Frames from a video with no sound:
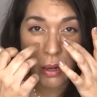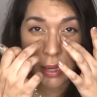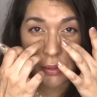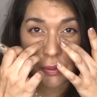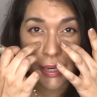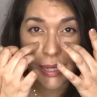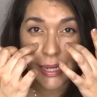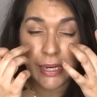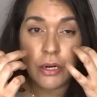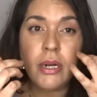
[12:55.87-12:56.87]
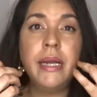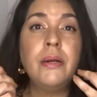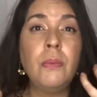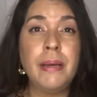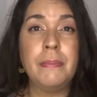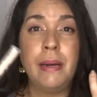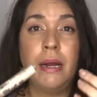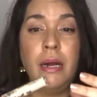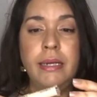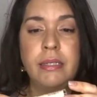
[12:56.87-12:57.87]
like right here, it'll make my
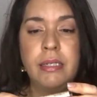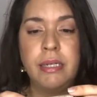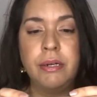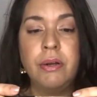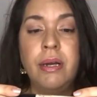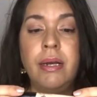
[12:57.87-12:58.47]
eyes tear.